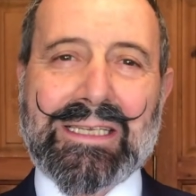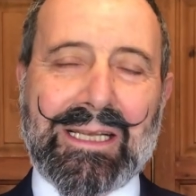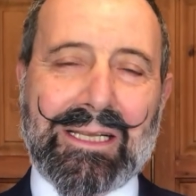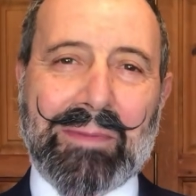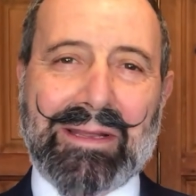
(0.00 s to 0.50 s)
a
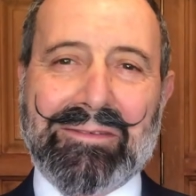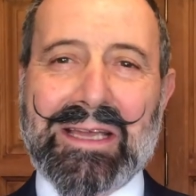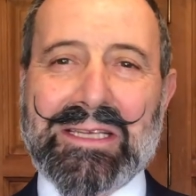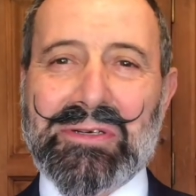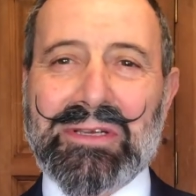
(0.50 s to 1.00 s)
little bit of
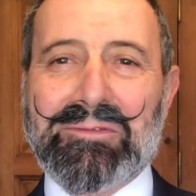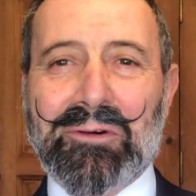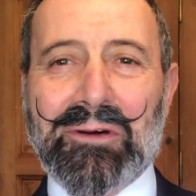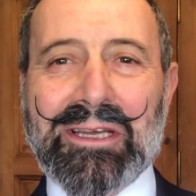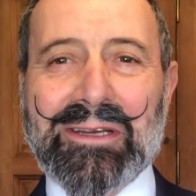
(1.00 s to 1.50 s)
history
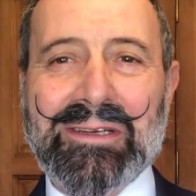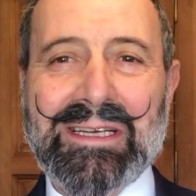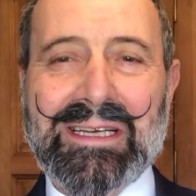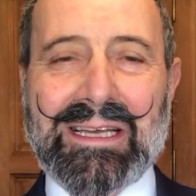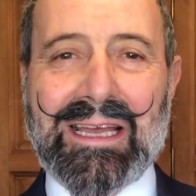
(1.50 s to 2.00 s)
for you.
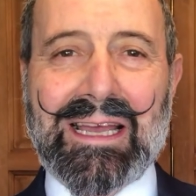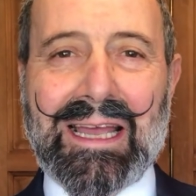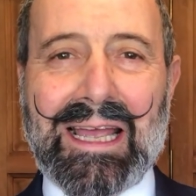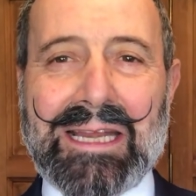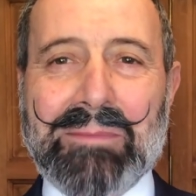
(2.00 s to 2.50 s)

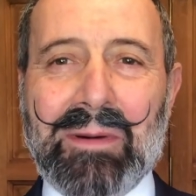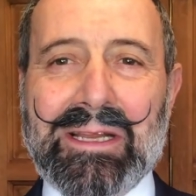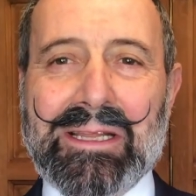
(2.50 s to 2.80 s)
Anybody